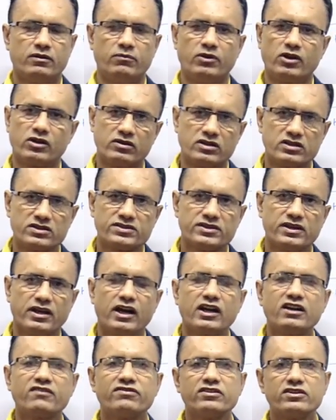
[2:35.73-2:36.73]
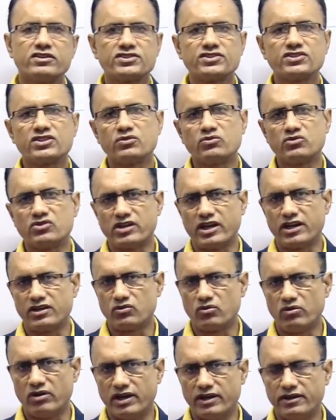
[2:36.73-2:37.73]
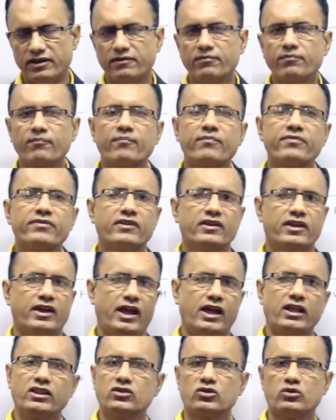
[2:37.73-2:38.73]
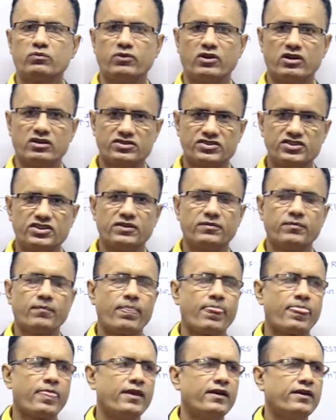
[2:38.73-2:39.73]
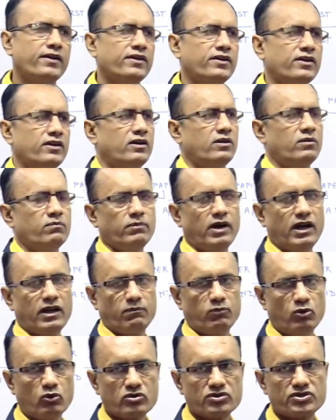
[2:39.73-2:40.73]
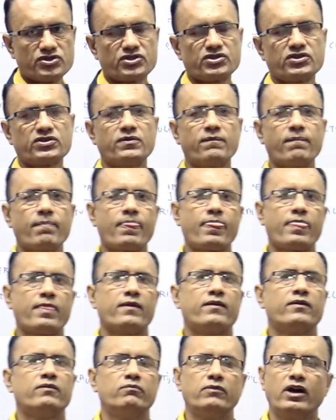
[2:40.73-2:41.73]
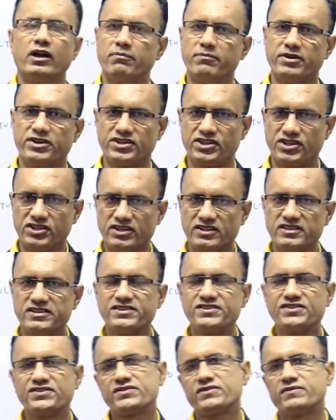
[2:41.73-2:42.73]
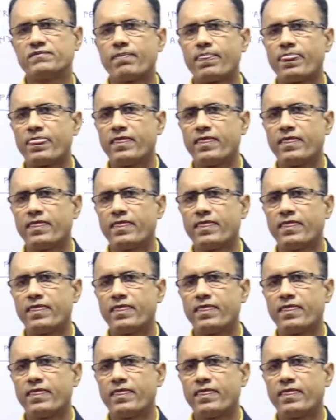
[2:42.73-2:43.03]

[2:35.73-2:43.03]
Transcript: Because at first you try to learn anthropology by books, by materials,